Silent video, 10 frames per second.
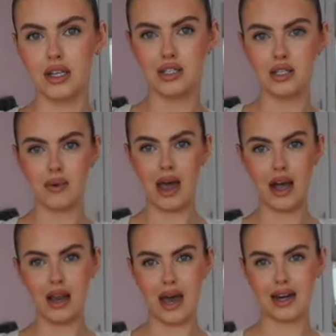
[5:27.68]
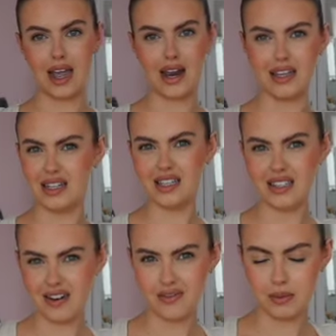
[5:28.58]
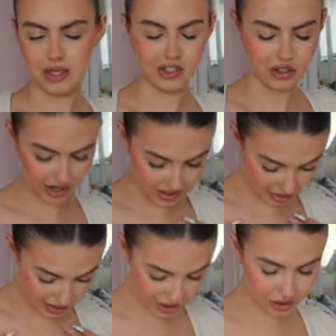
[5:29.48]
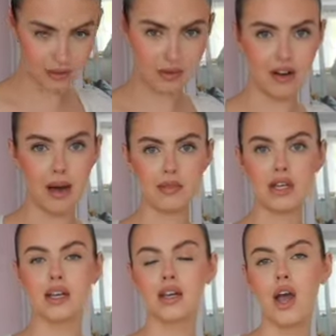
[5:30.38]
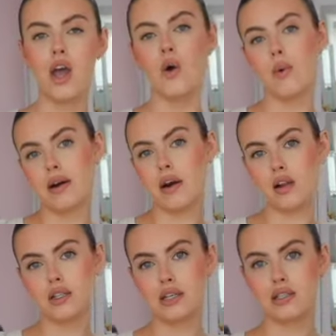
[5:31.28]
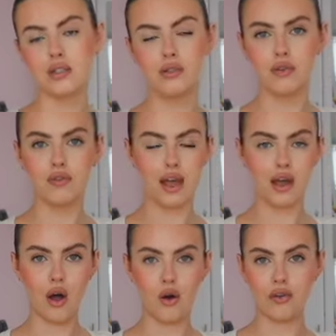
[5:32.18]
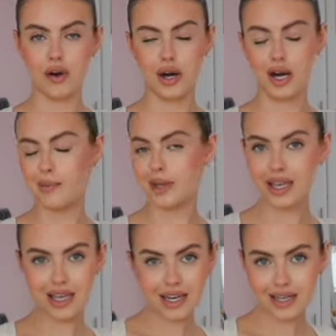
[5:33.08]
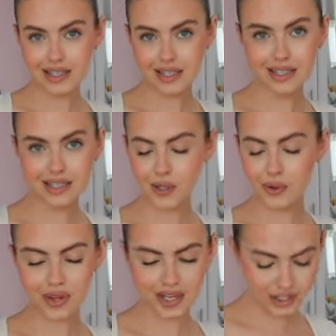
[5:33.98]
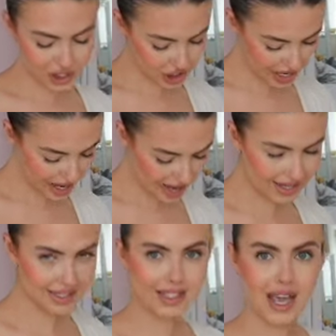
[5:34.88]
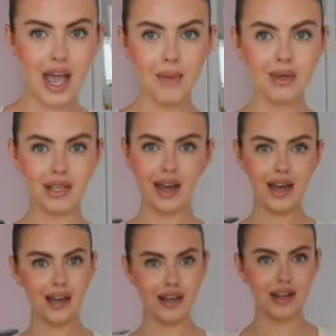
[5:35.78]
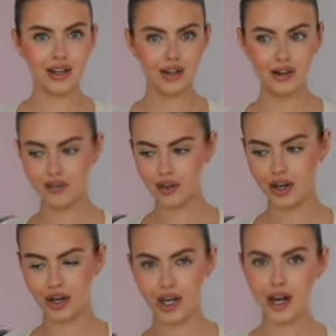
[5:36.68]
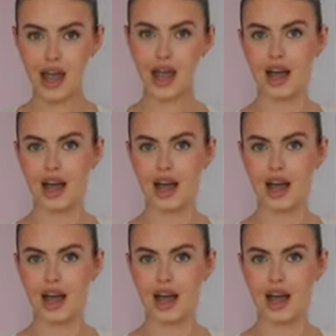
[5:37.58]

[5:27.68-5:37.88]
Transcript: nice as well. And again, it is kind of a beach dress, so it actually would be fab to like wear on holidays and stuff, like over bikinis and all that jazz. But yeah, love her.